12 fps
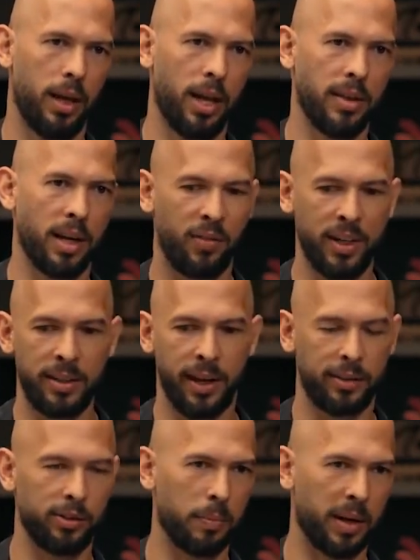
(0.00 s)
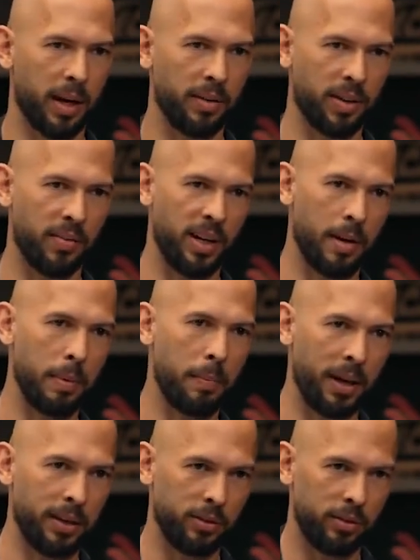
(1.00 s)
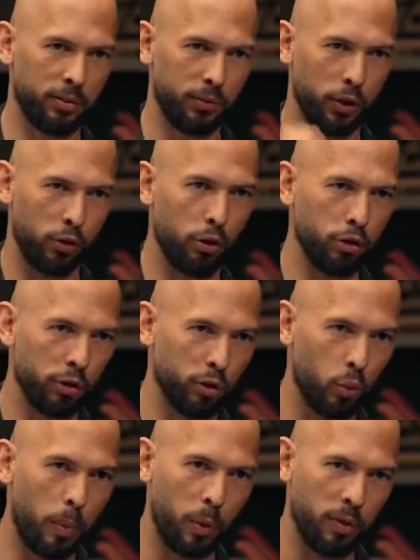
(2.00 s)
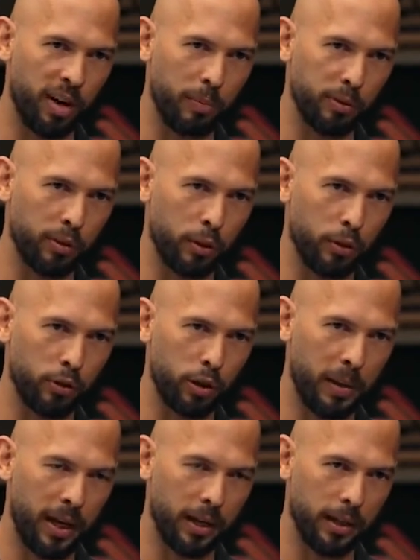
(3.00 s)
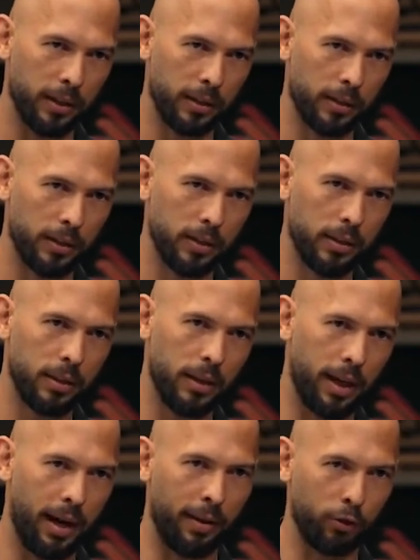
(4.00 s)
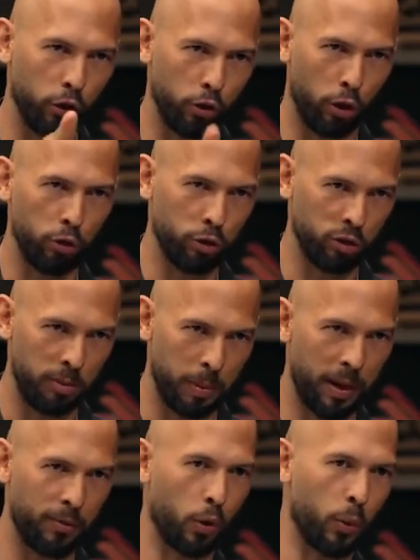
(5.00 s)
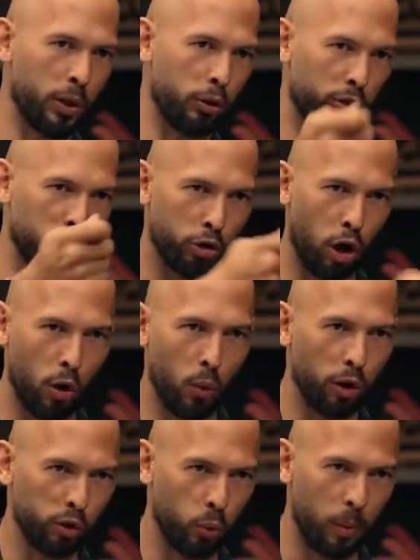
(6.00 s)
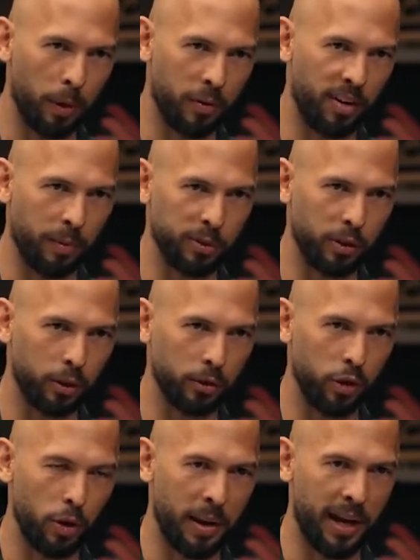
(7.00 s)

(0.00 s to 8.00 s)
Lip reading: And then if he takes the money I've given him and pays for the groceries, 1.5% goes to the bank. And after the groceries have been paid for, when he goes to get his car washed, 1.5% goes to the